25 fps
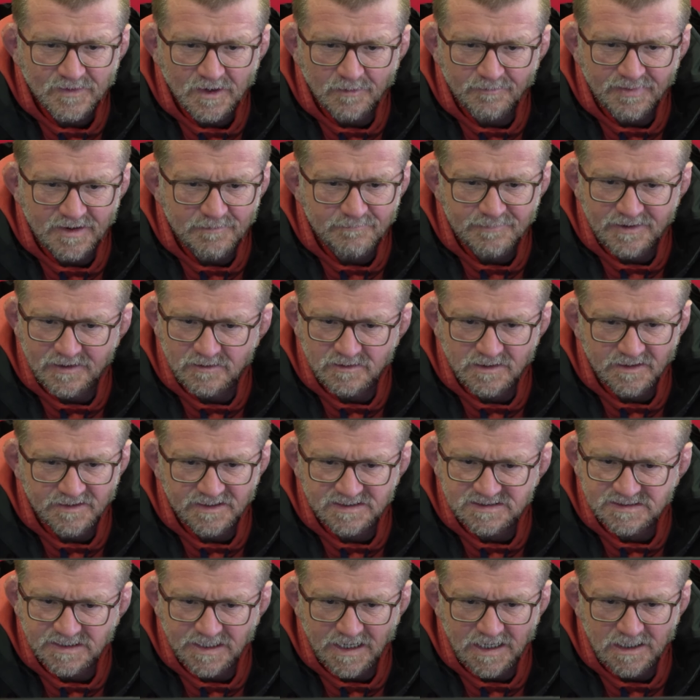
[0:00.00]
I've been building
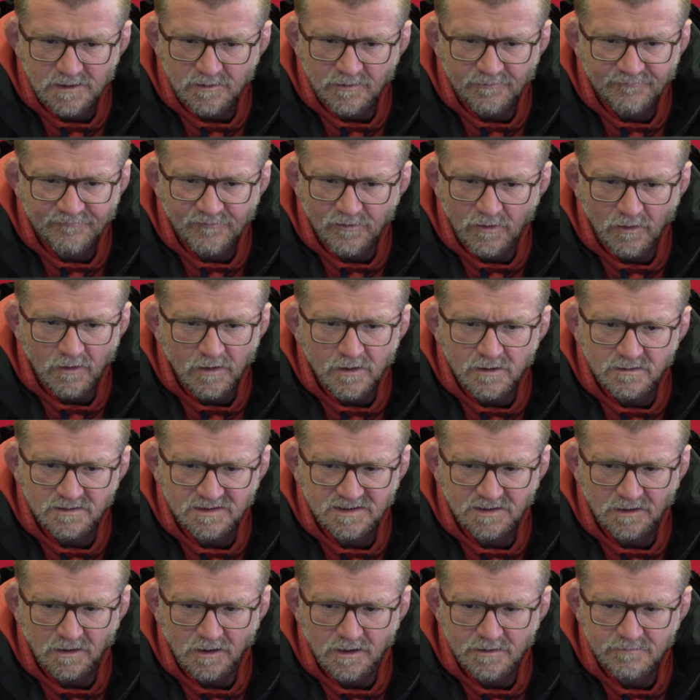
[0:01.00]
this game up for a
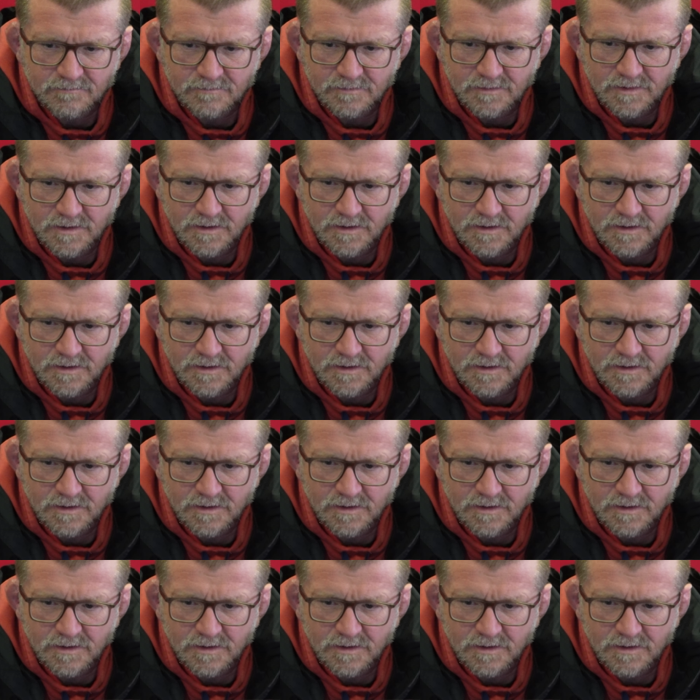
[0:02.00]
long time.